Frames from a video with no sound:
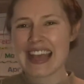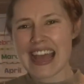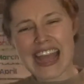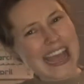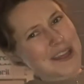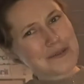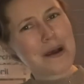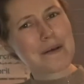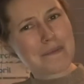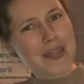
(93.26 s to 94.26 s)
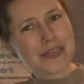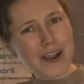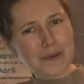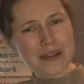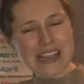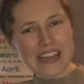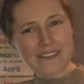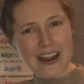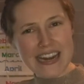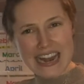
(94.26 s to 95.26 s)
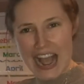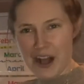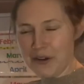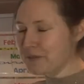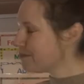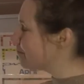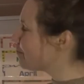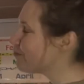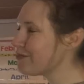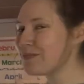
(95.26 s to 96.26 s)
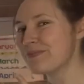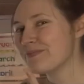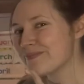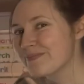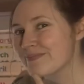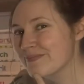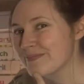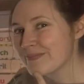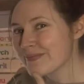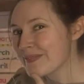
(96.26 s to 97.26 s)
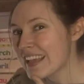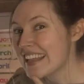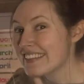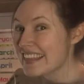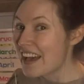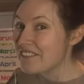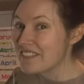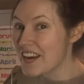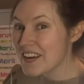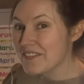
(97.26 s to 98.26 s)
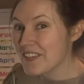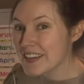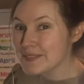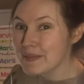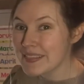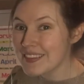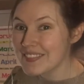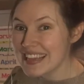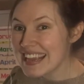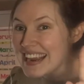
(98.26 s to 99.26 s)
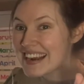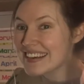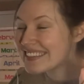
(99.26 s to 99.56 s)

And what month are we in right now? It's that very first month of the year.